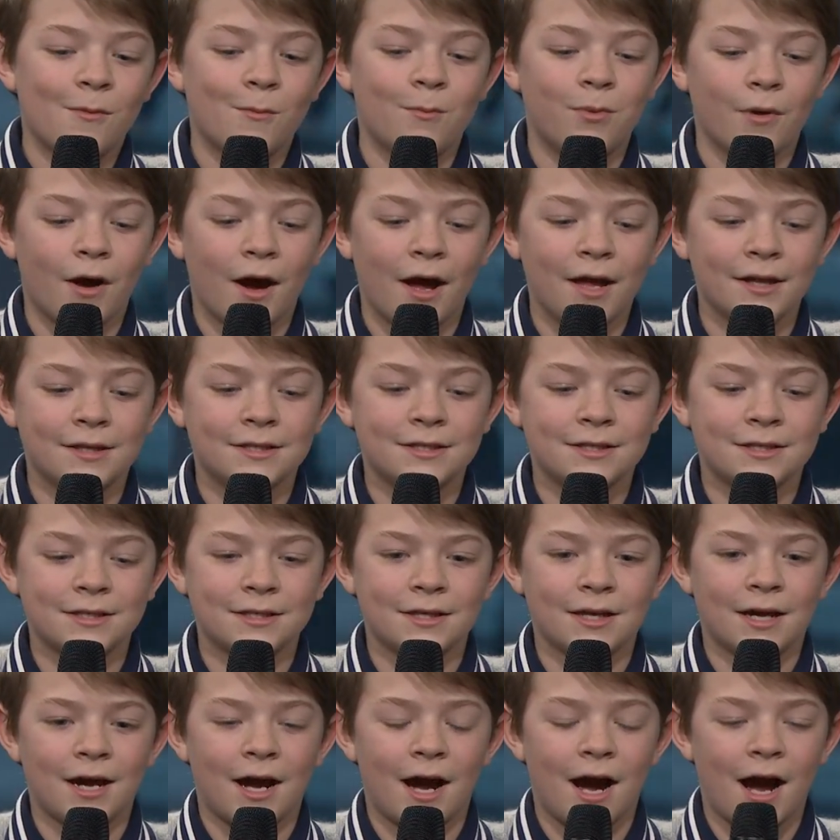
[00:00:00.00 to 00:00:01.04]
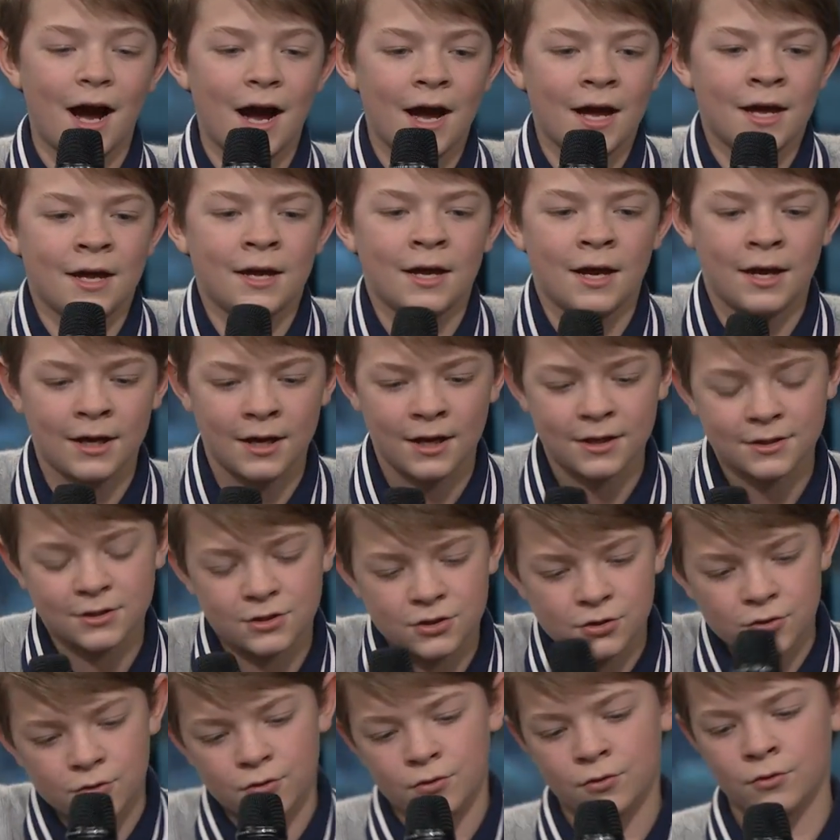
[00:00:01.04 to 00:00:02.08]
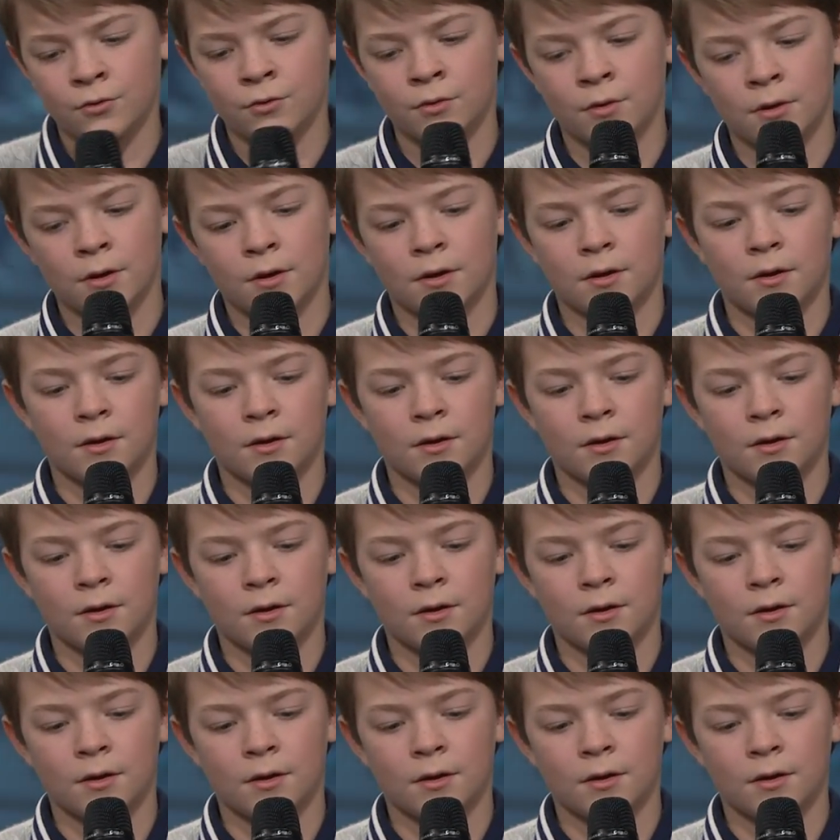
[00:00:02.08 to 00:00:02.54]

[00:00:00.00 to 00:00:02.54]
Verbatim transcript: But I, I got to